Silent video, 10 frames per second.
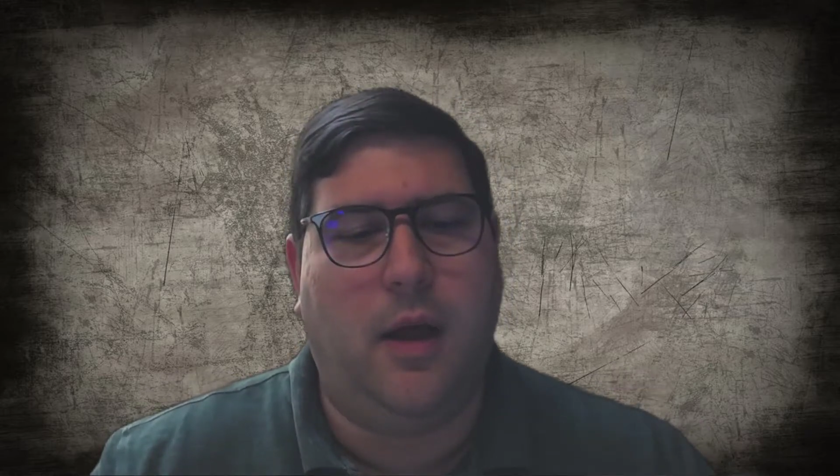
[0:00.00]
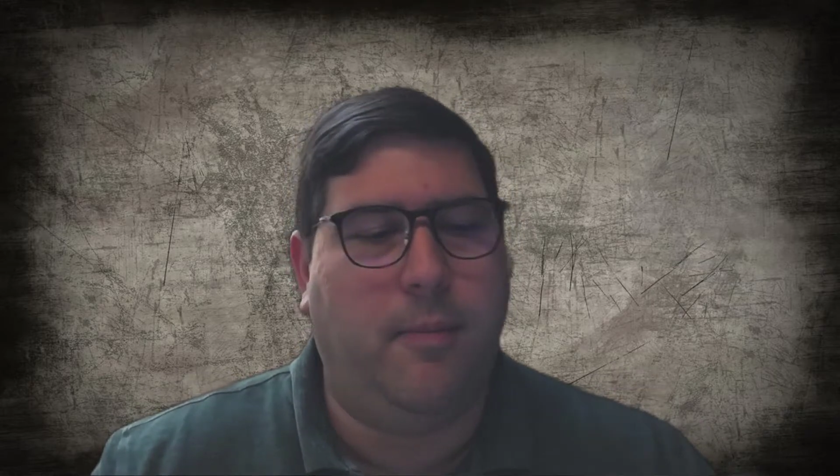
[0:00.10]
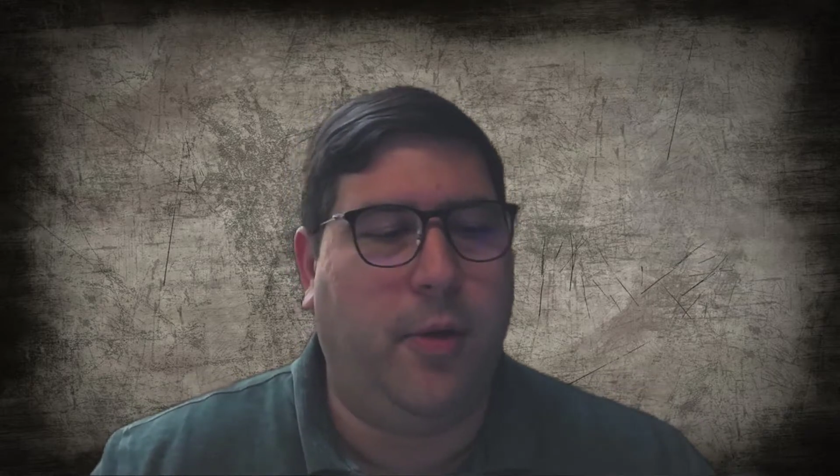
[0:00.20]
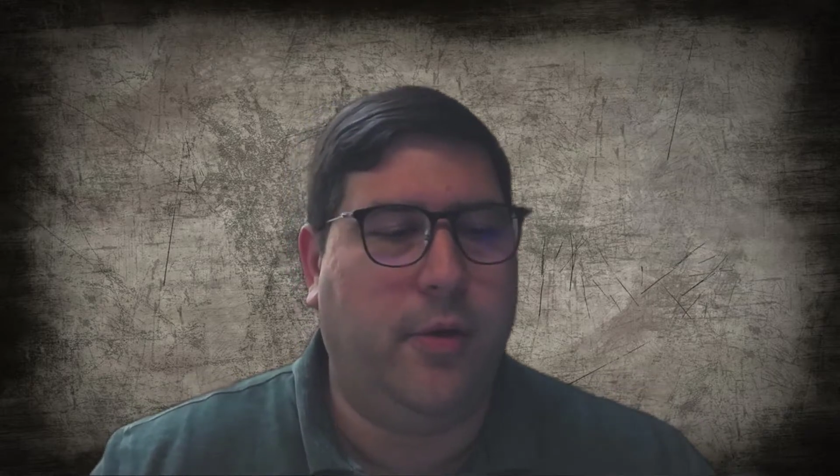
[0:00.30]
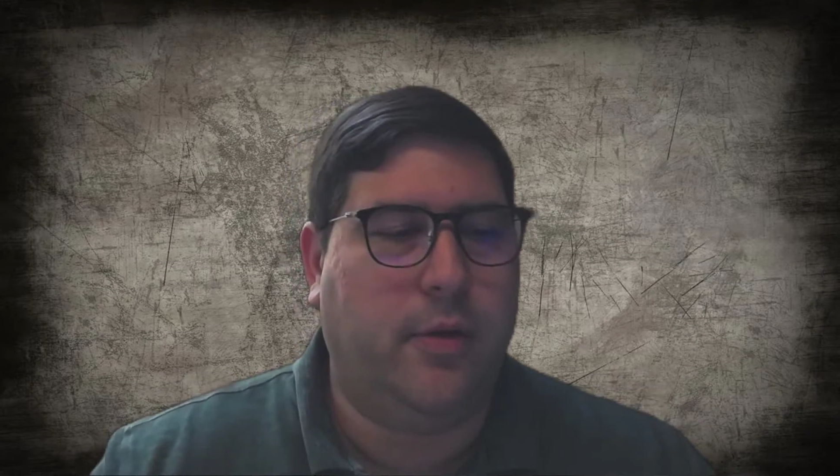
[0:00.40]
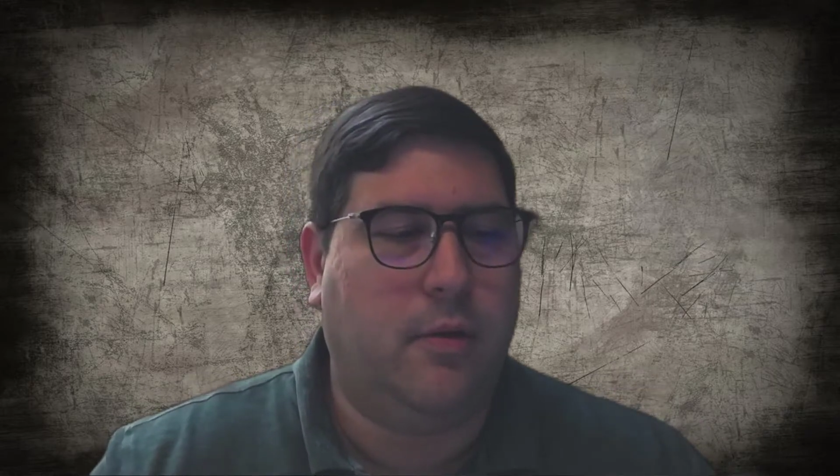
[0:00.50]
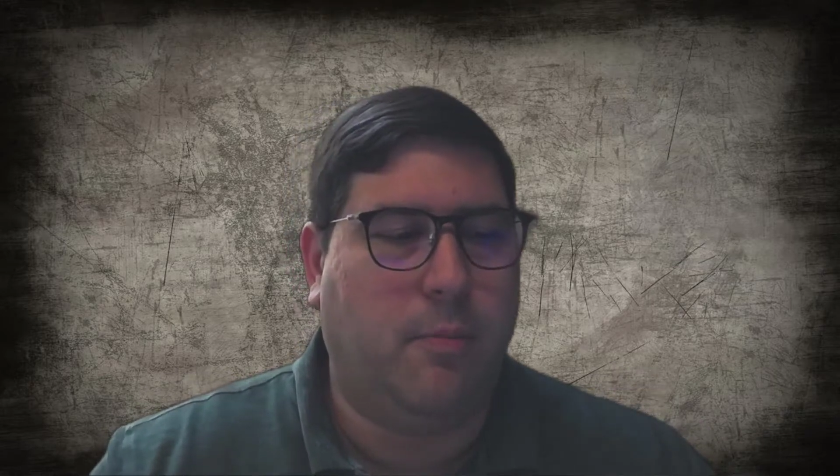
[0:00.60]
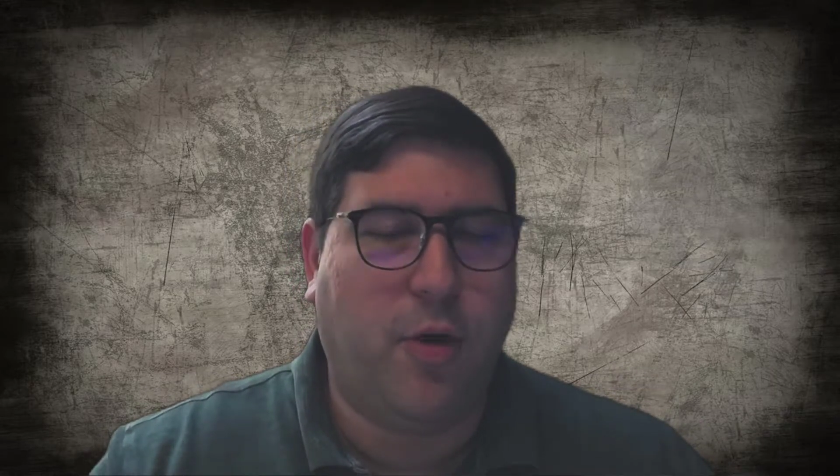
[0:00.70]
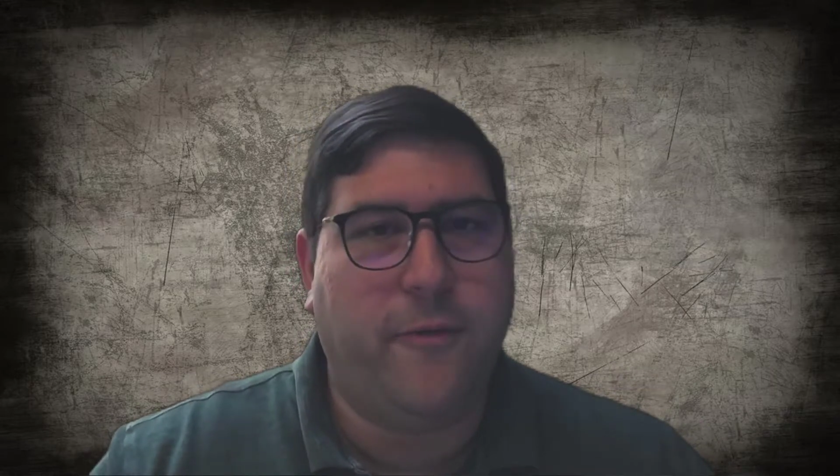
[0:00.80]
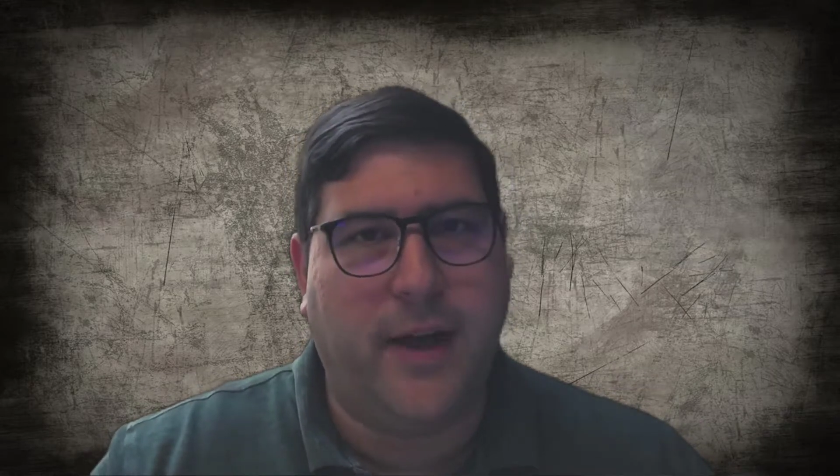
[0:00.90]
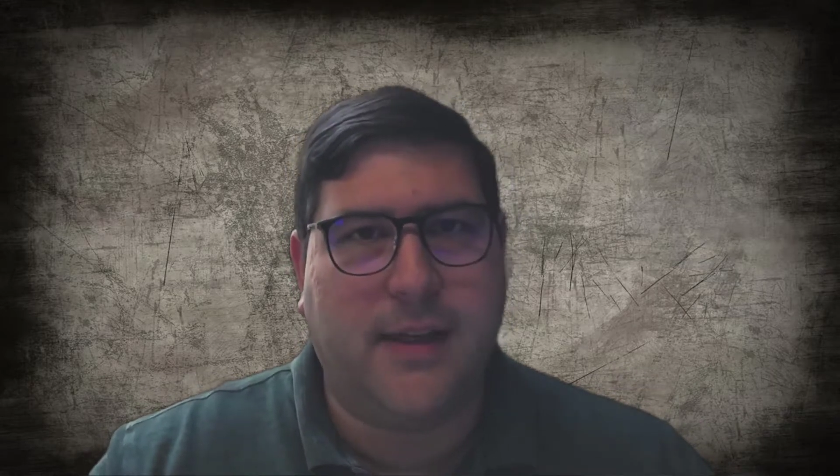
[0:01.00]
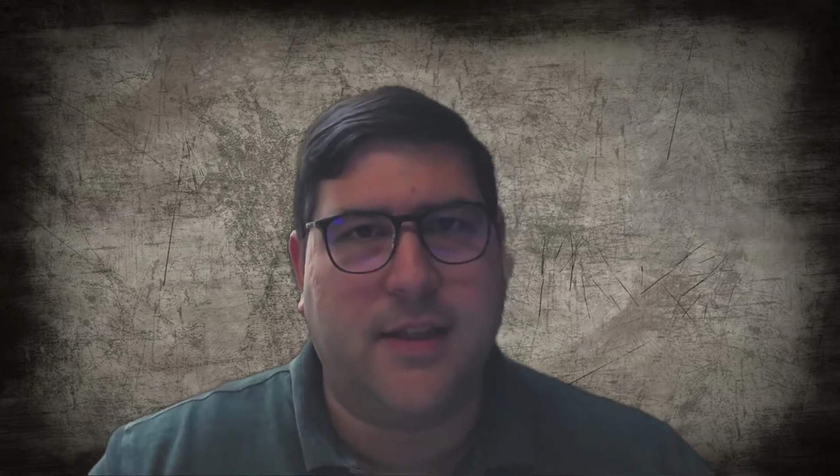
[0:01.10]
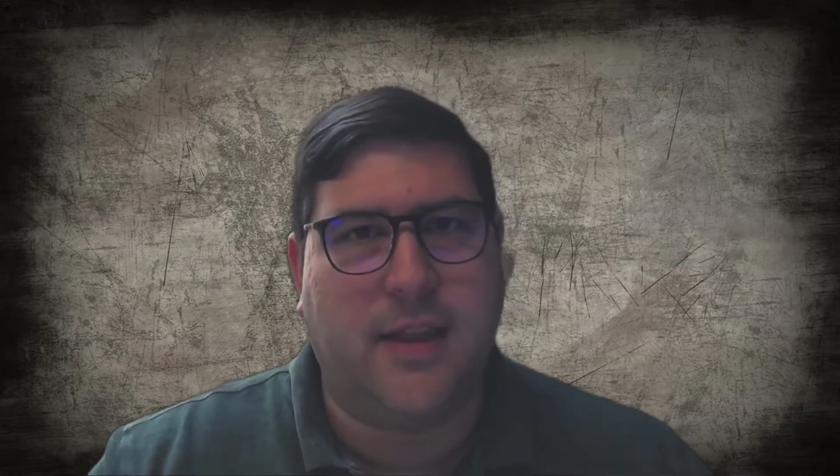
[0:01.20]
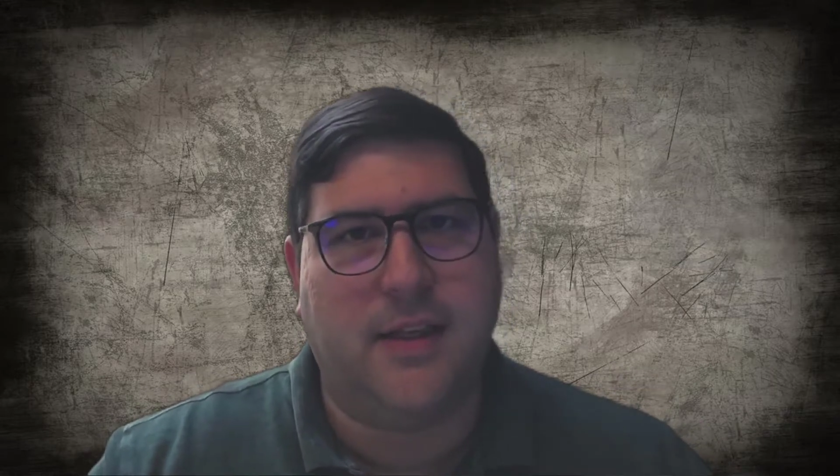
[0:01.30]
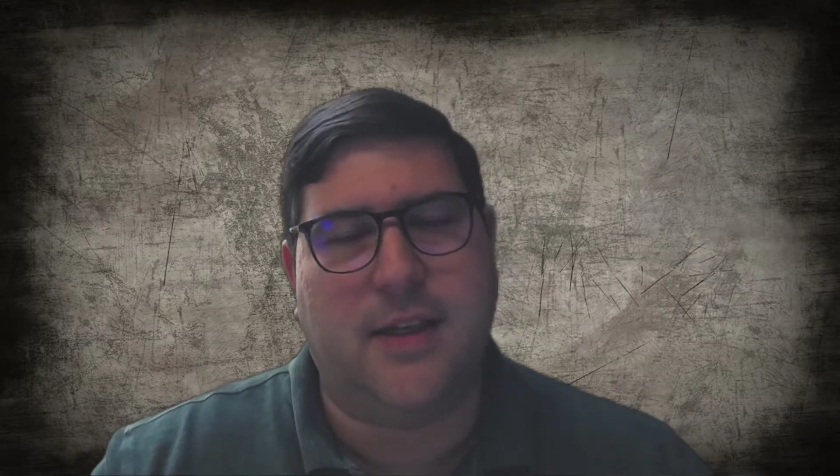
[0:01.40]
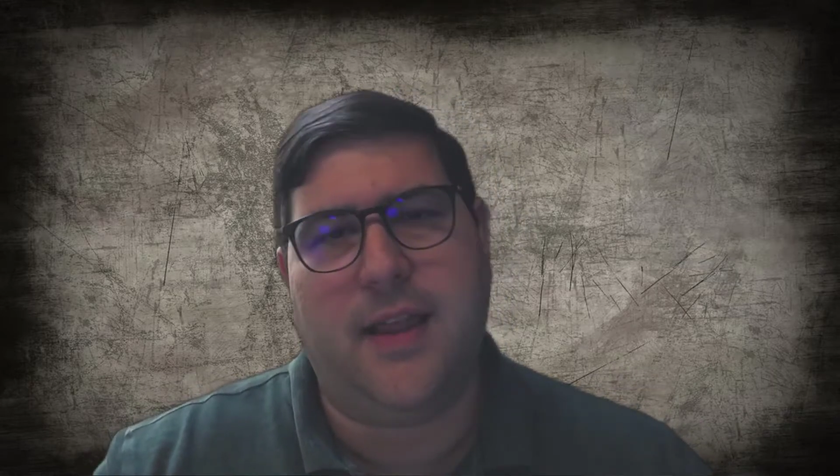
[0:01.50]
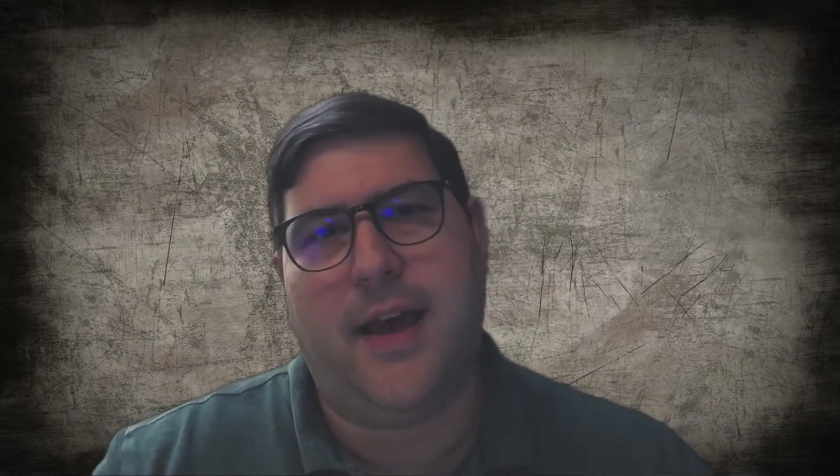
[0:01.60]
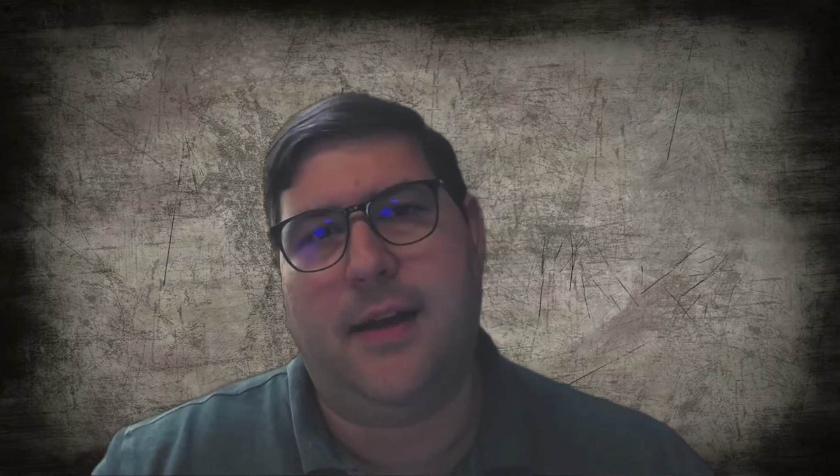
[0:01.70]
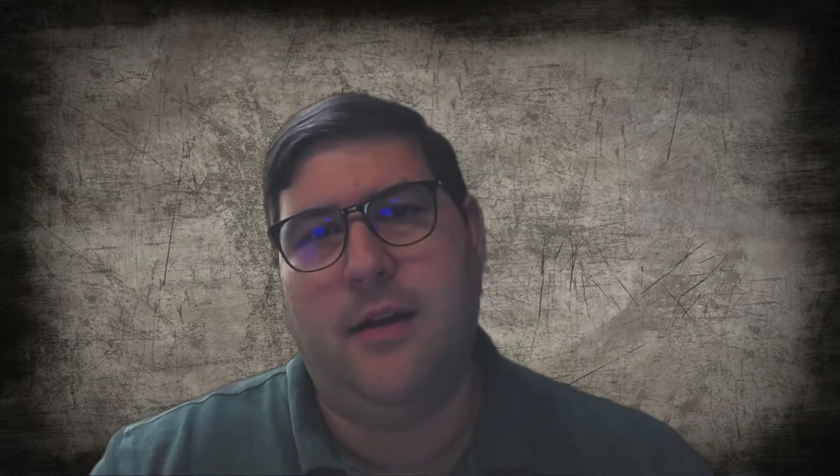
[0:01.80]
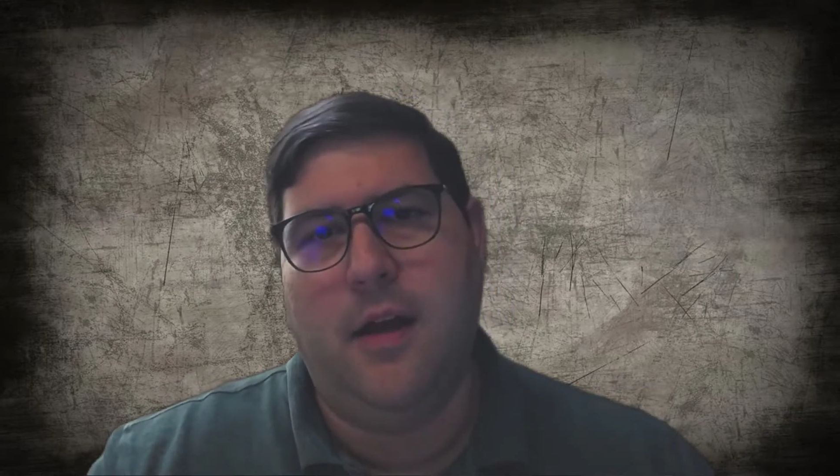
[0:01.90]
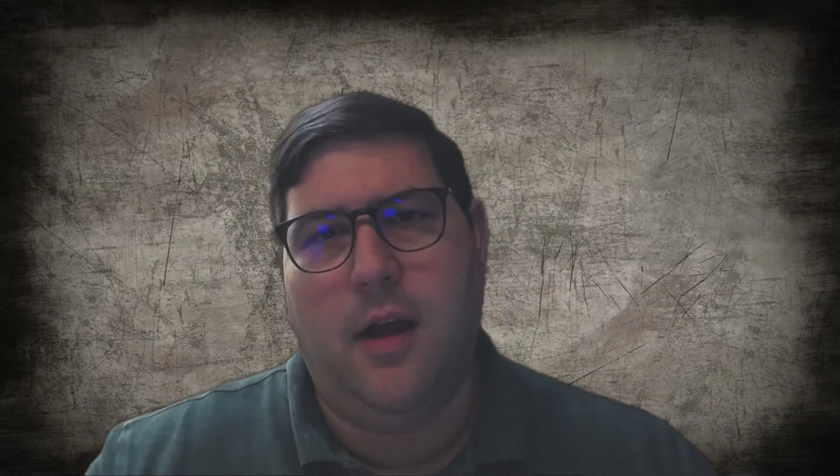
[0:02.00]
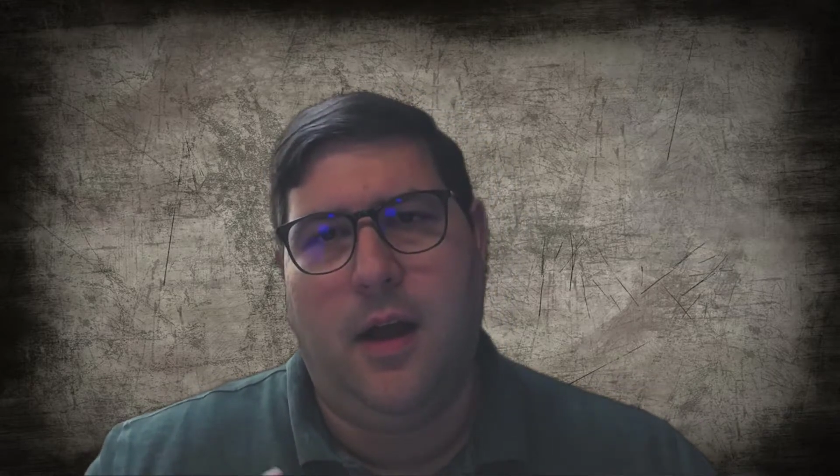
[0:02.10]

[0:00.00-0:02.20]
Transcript: both profiles and things like that,